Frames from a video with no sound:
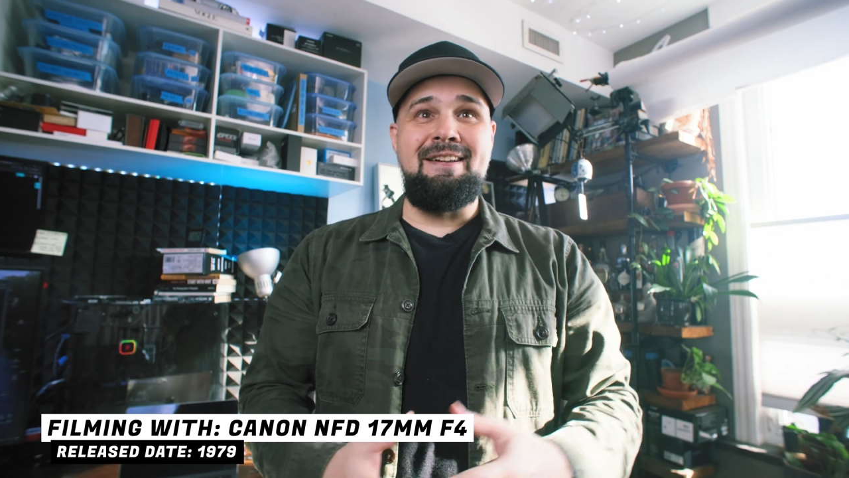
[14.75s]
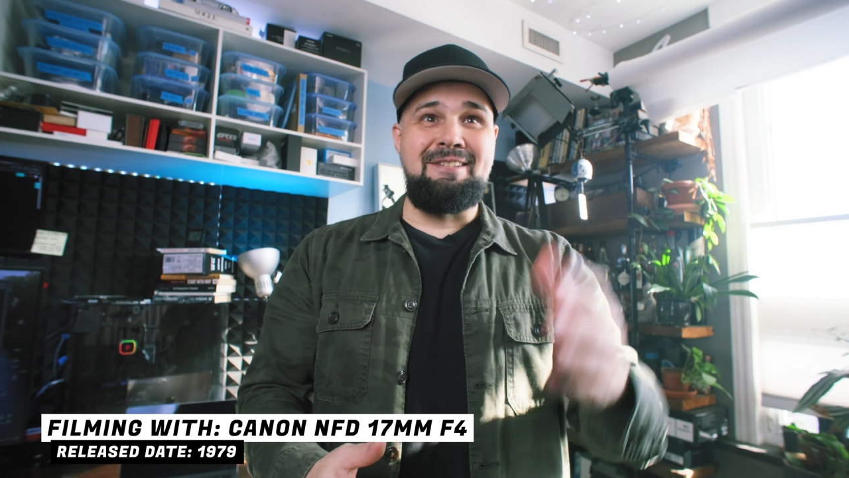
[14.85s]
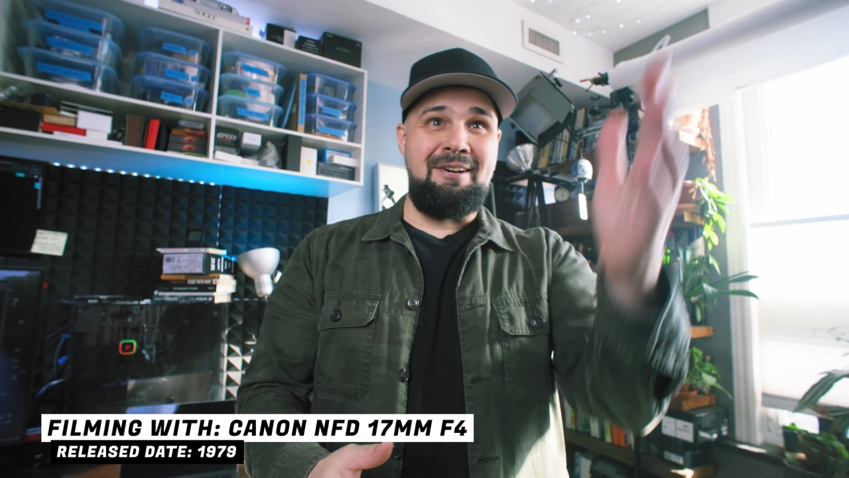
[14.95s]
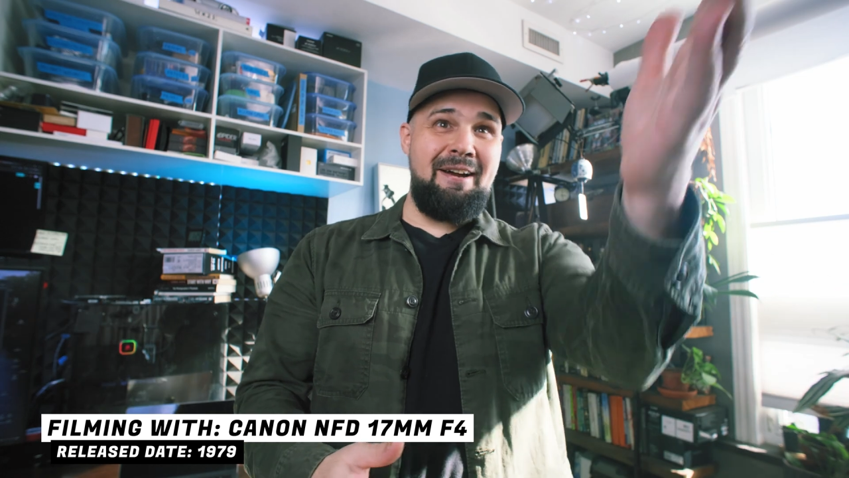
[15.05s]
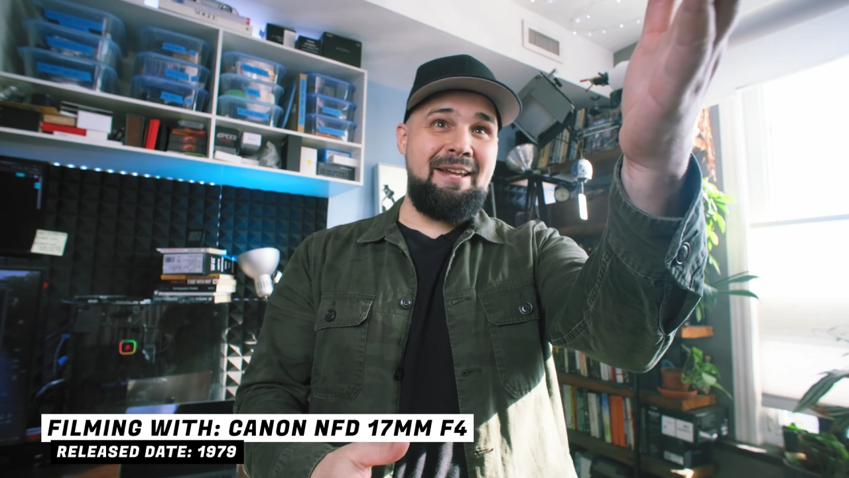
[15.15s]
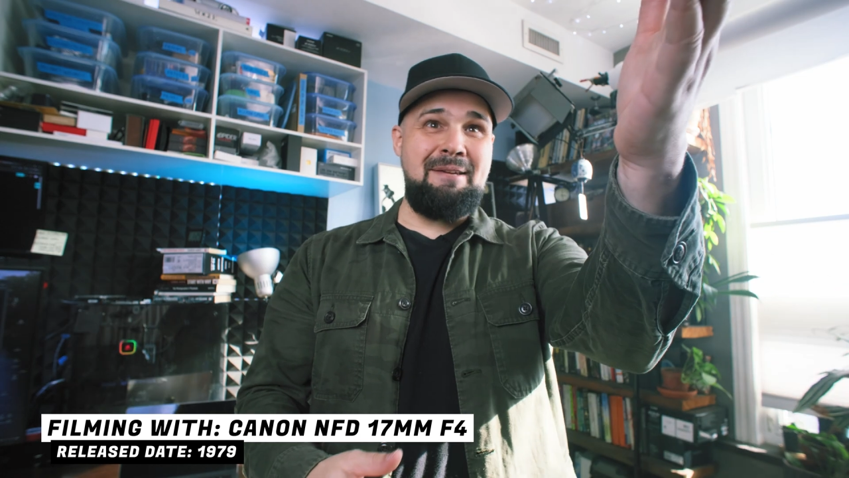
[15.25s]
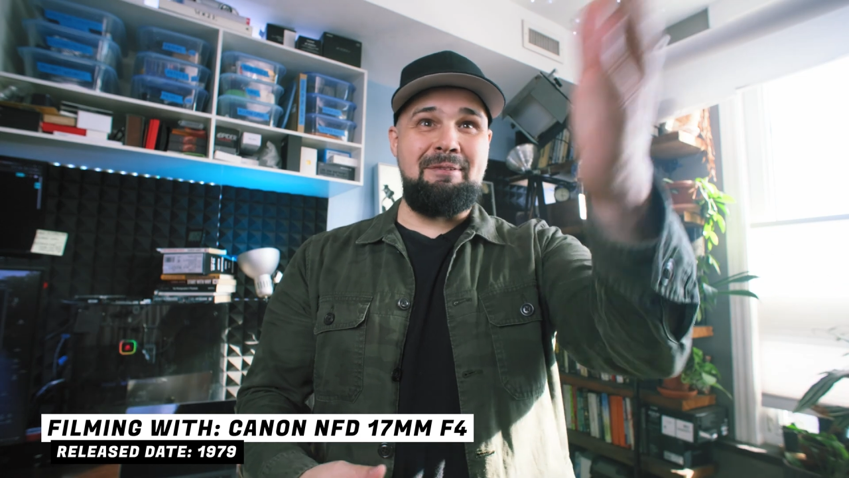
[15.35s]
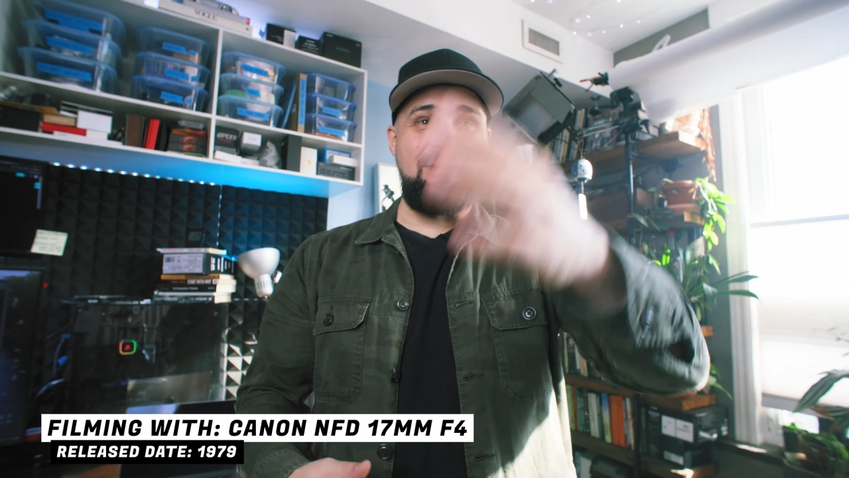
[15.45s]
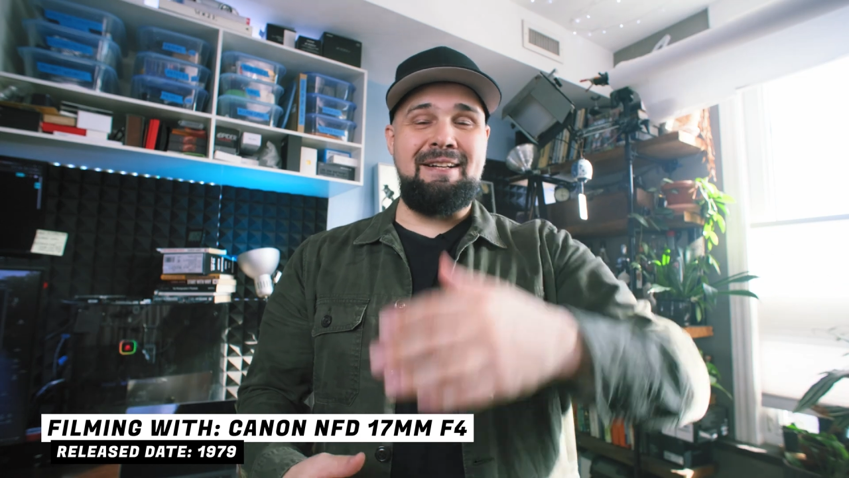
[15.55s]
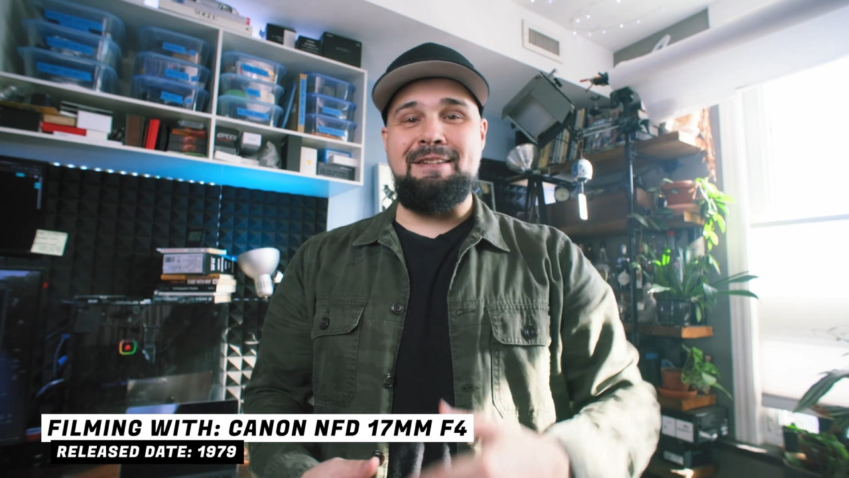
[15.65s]
Sorry, I keep
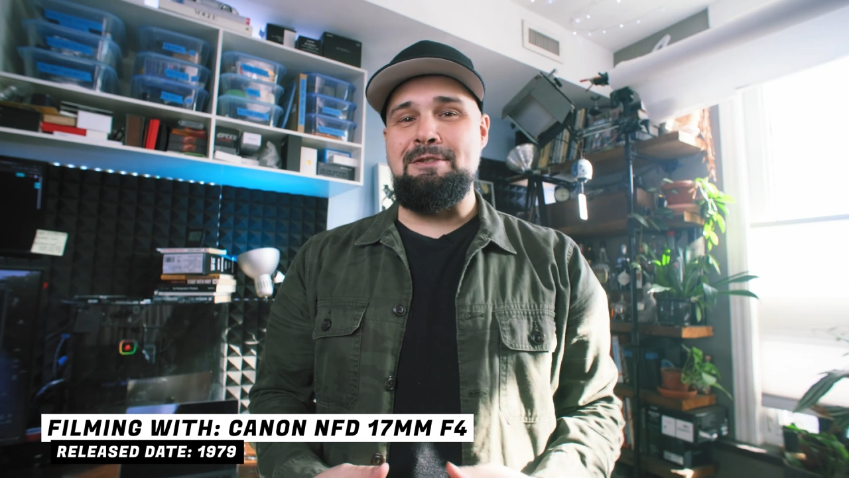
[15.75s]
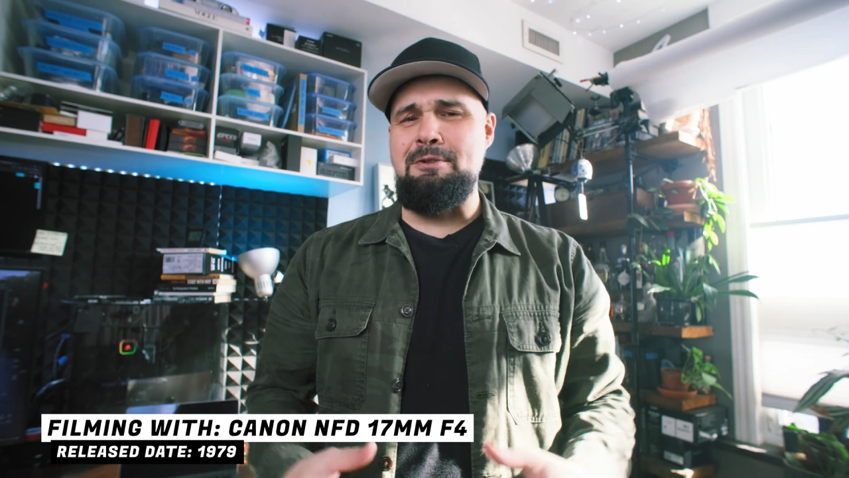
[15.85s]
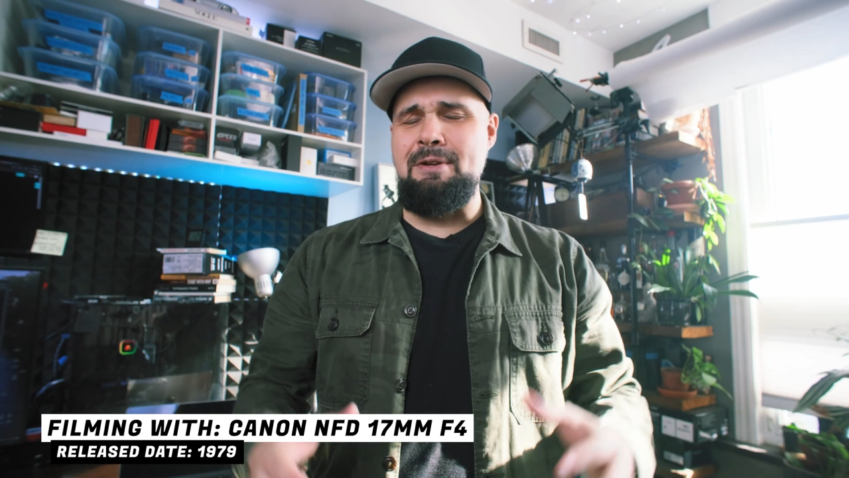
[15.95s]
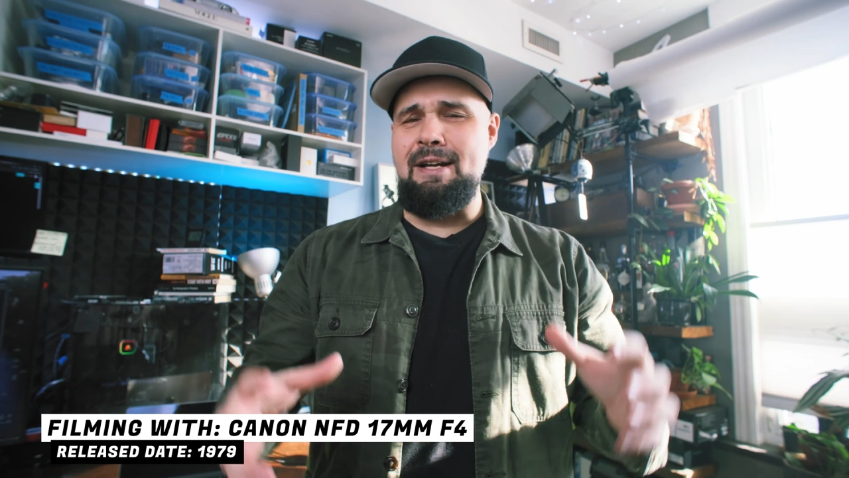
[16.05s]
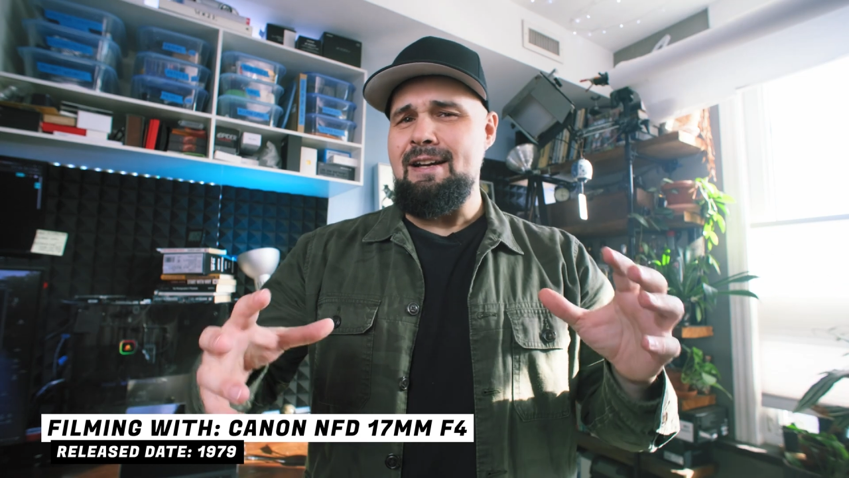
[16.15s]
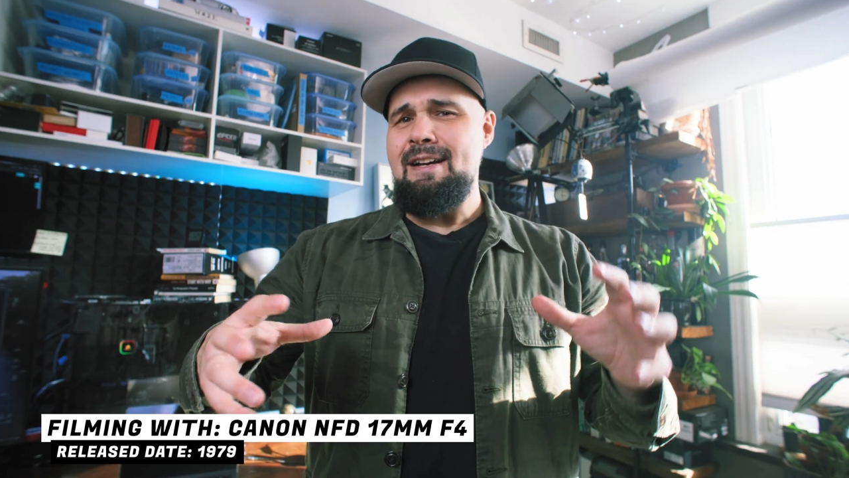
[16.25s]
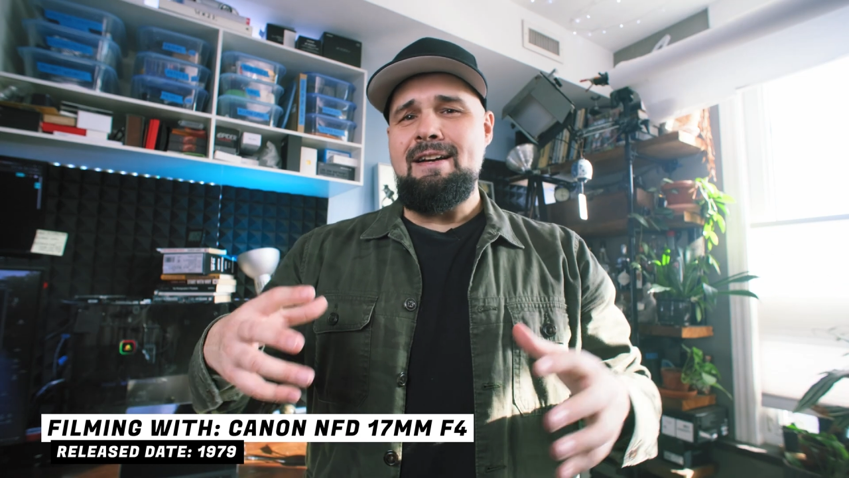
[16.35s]
looking at the screen.